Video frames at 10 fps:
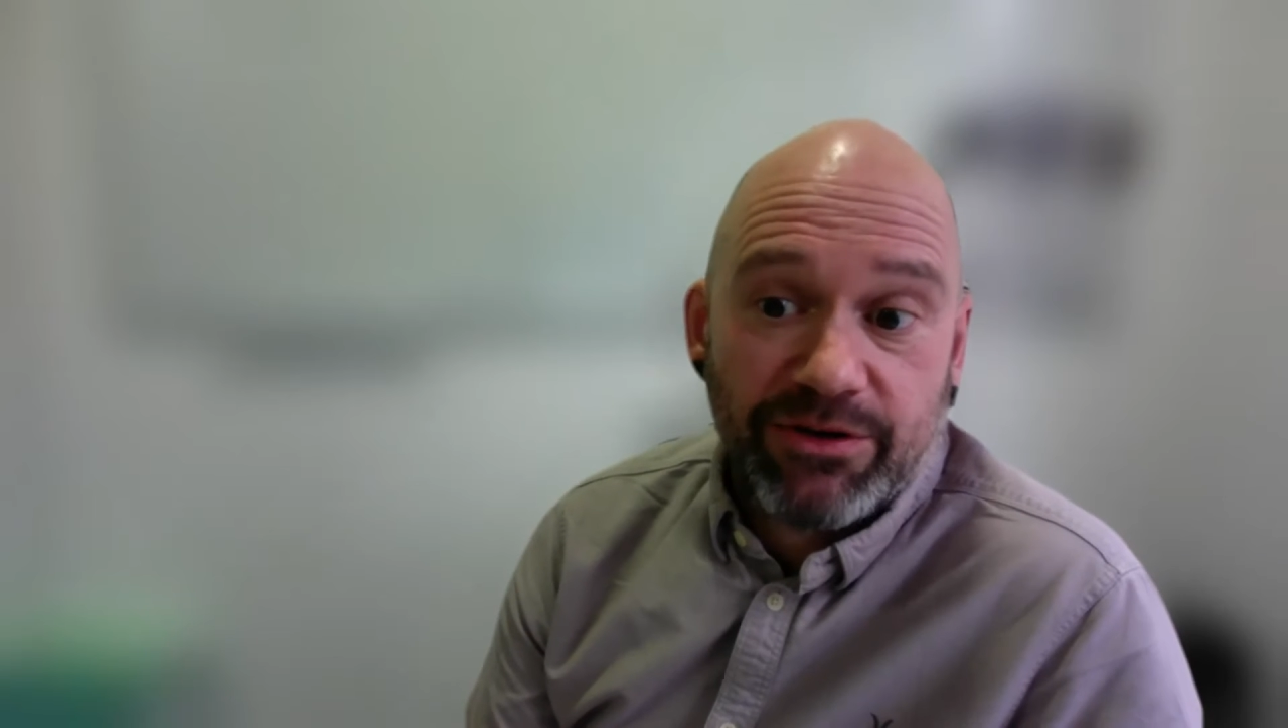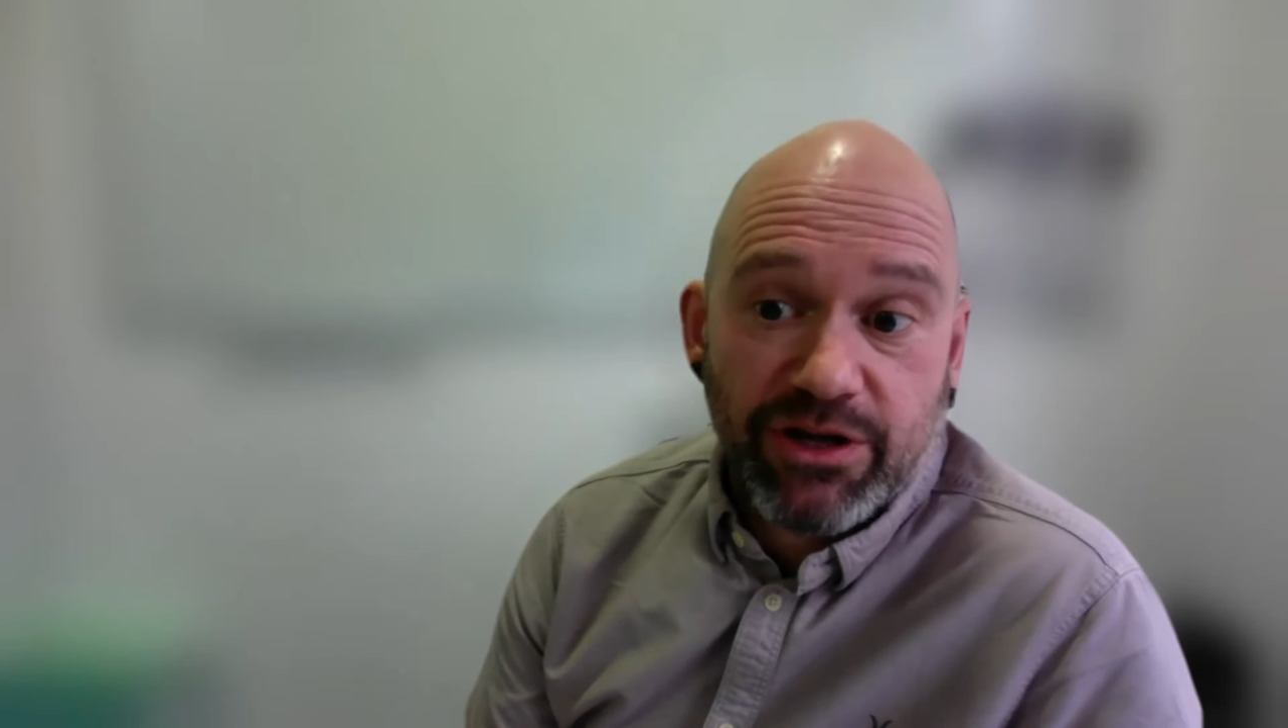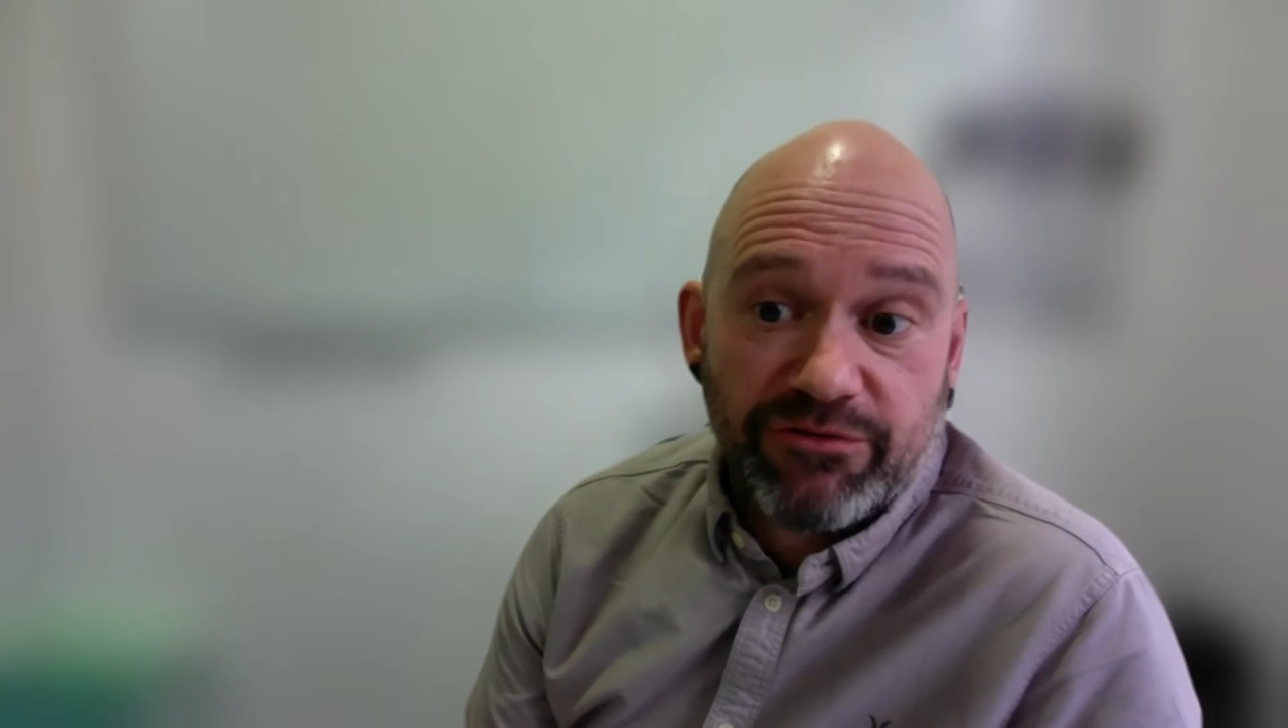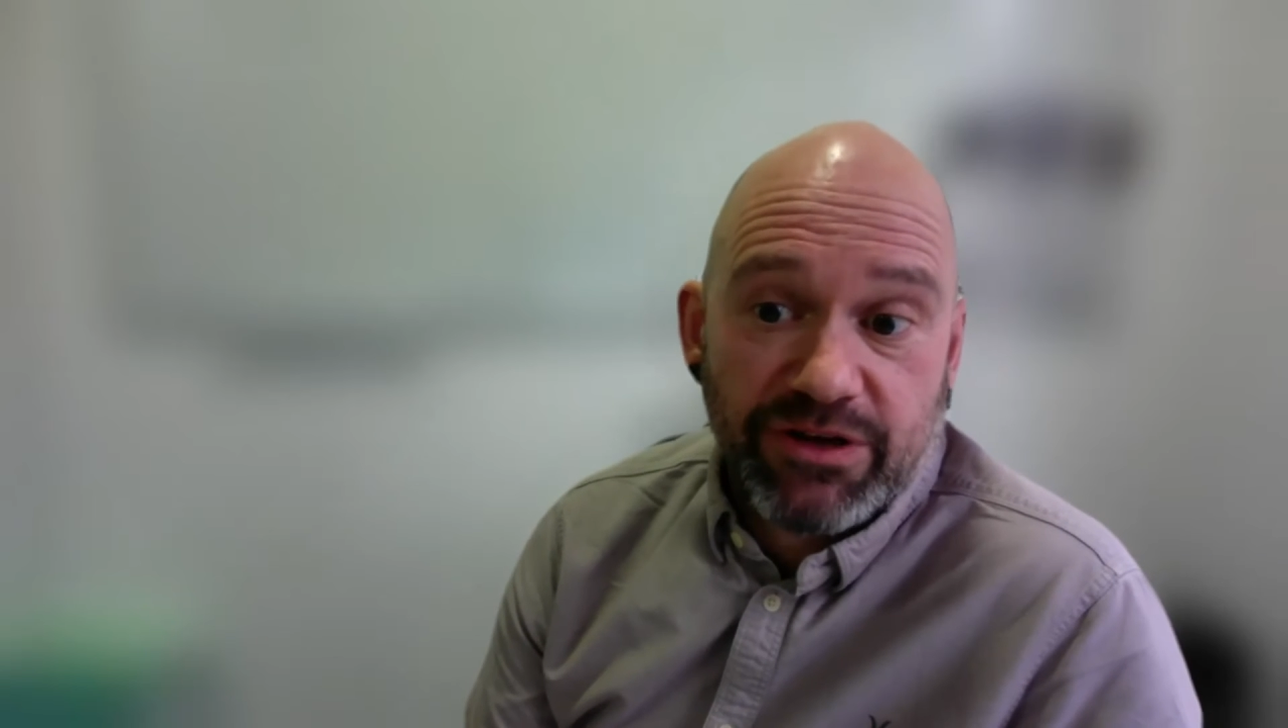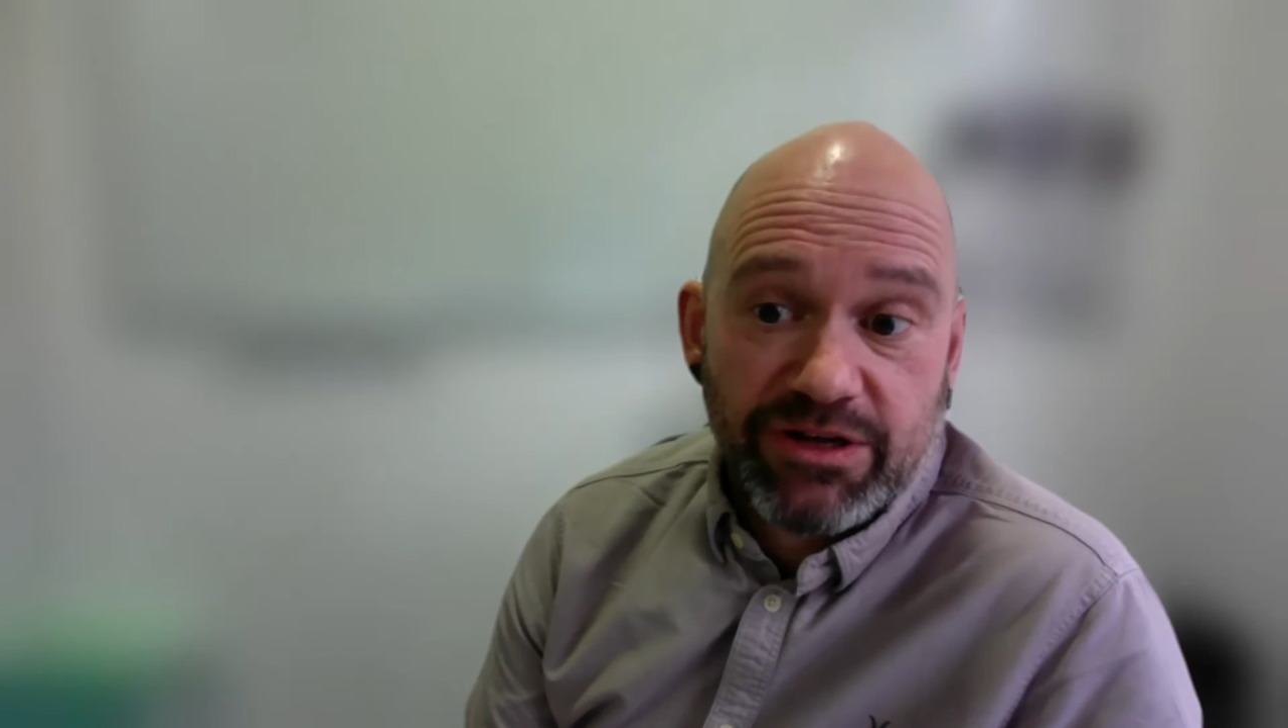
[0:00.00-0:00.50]

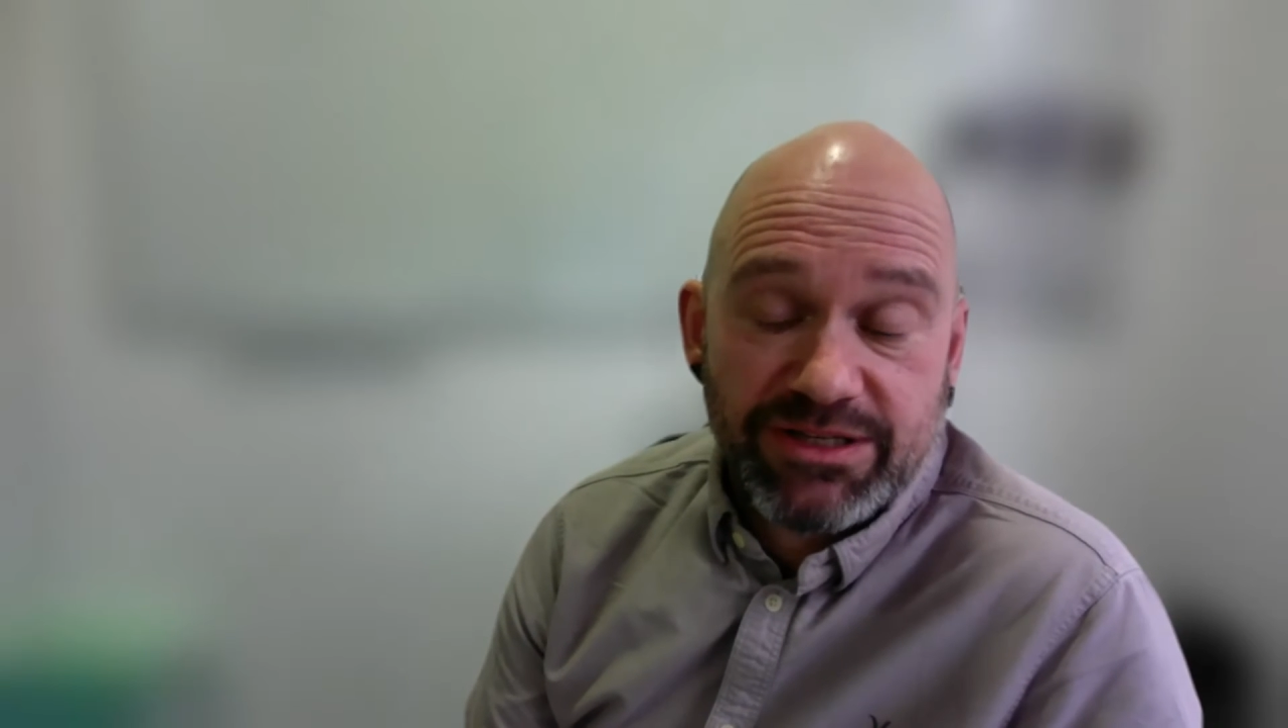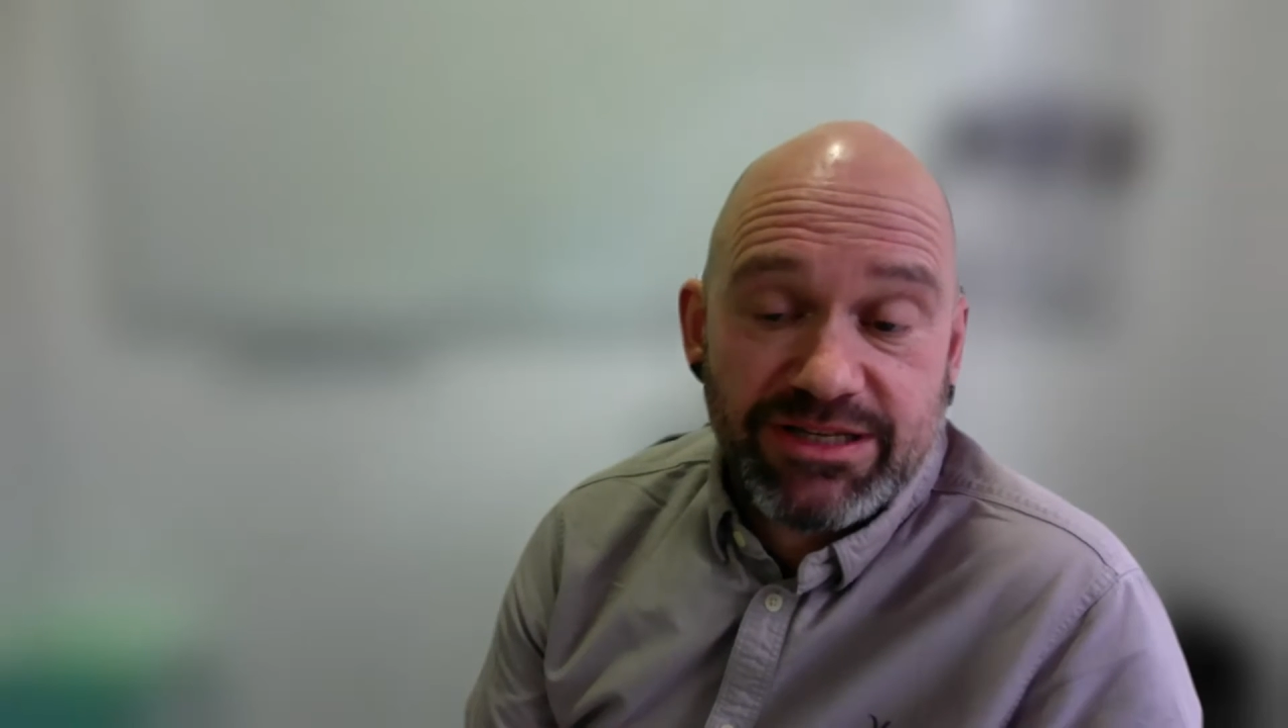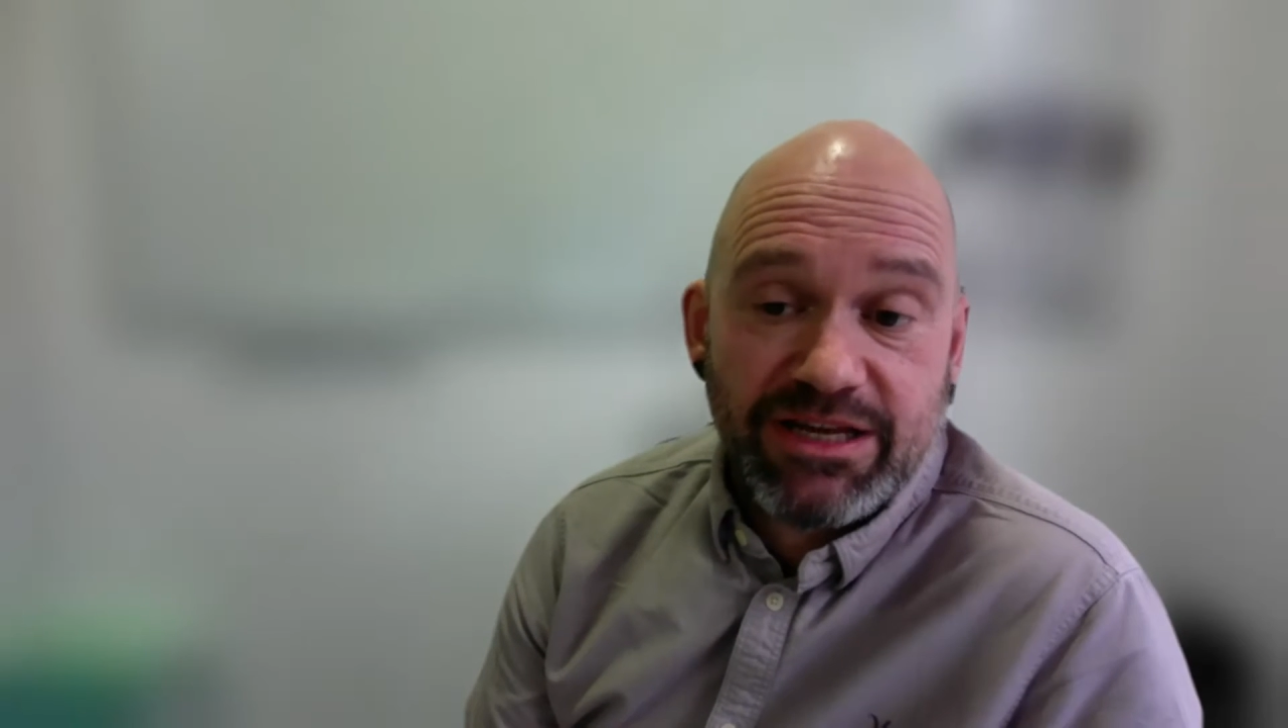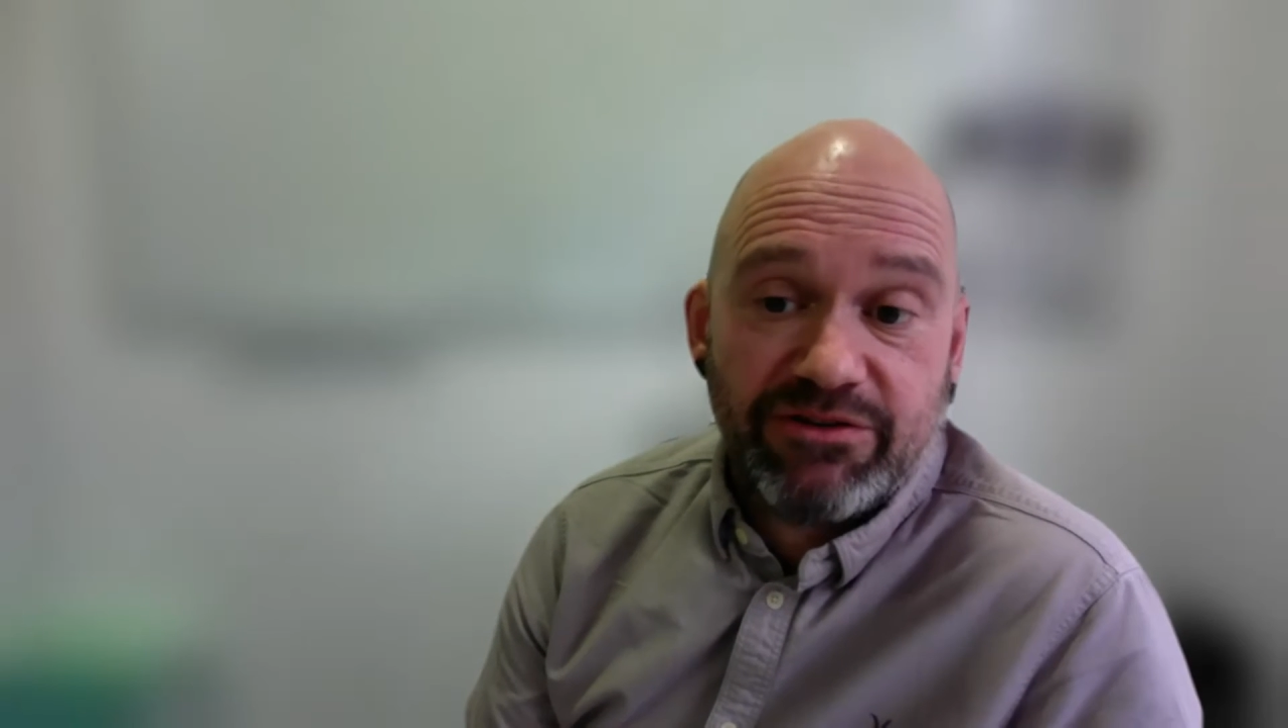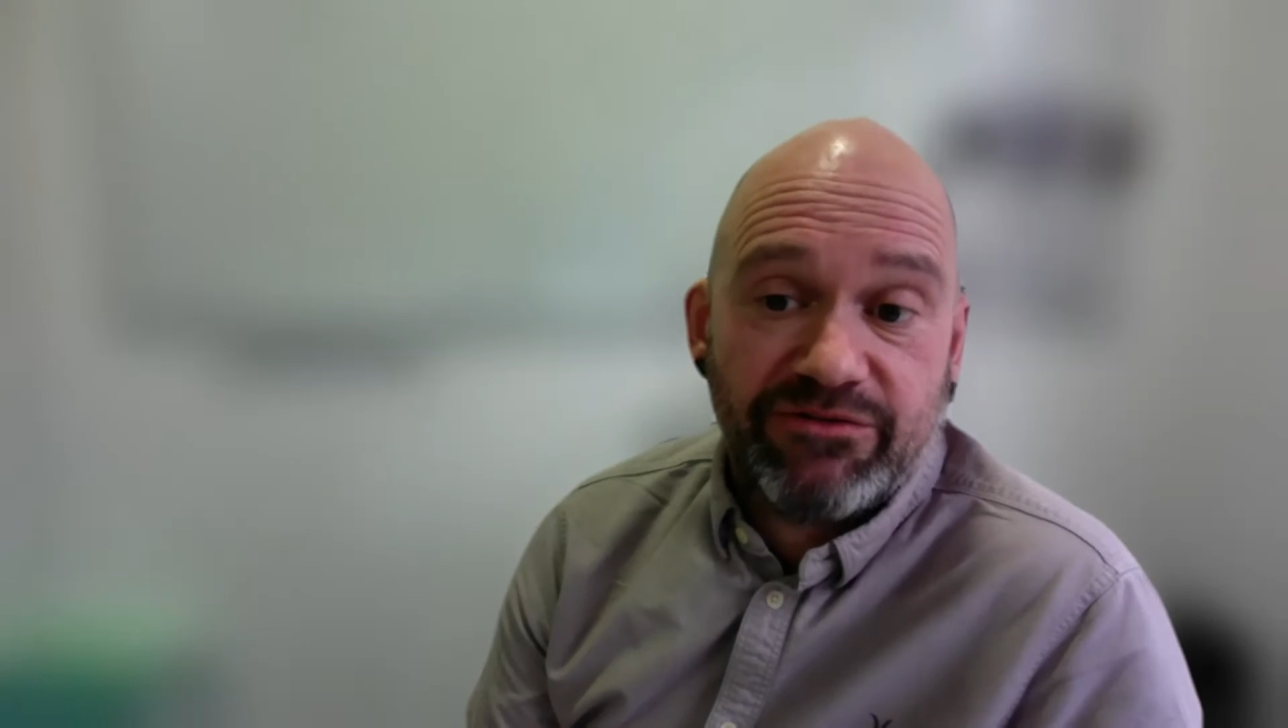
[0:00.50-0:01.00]

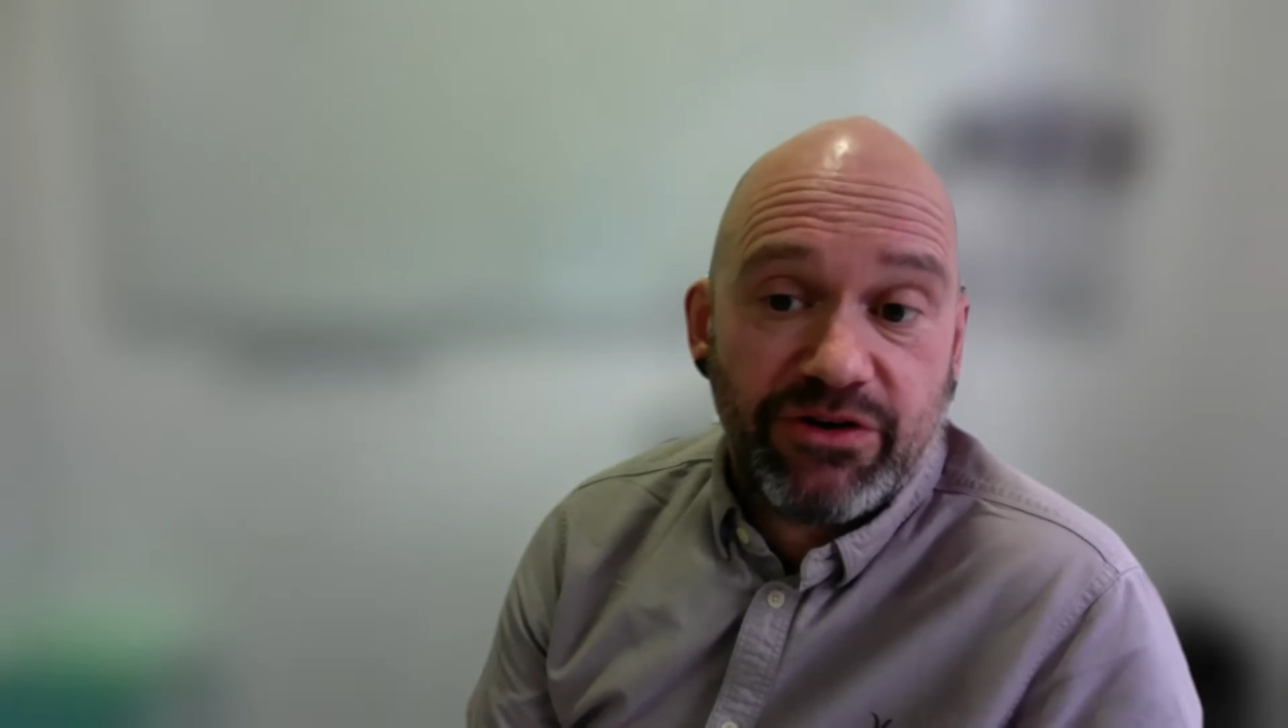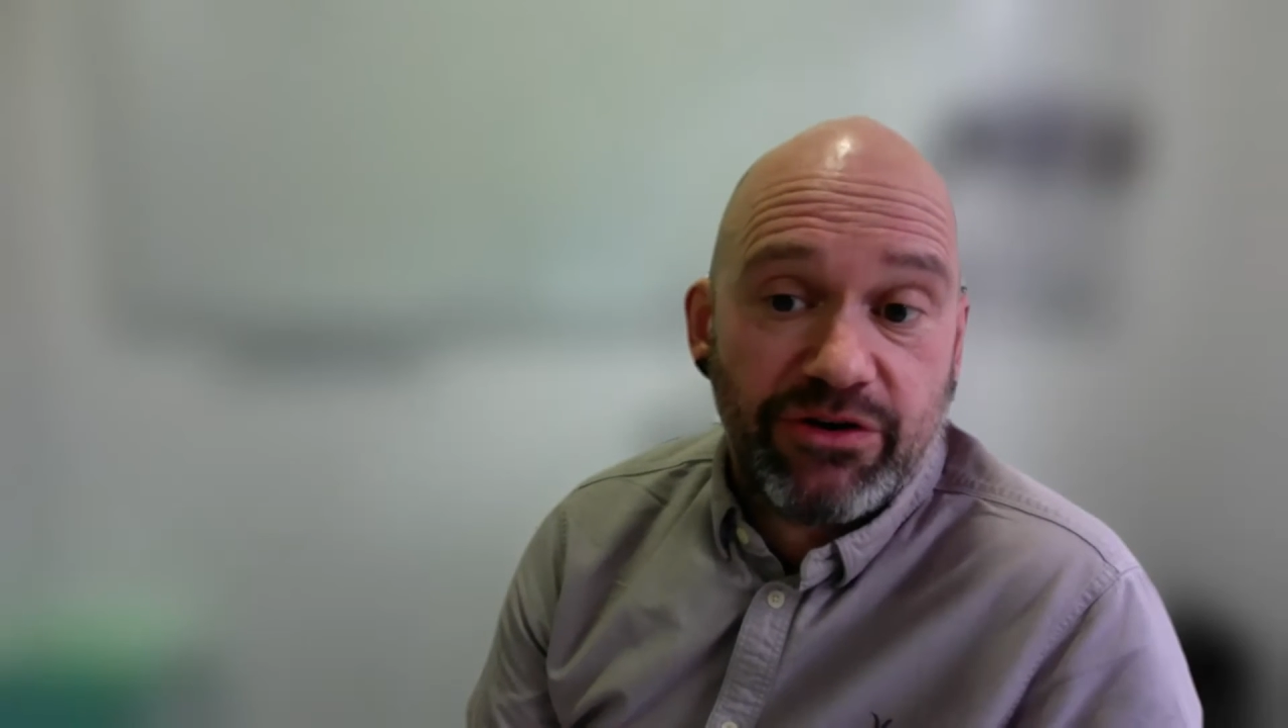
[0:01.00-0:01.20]
diversity of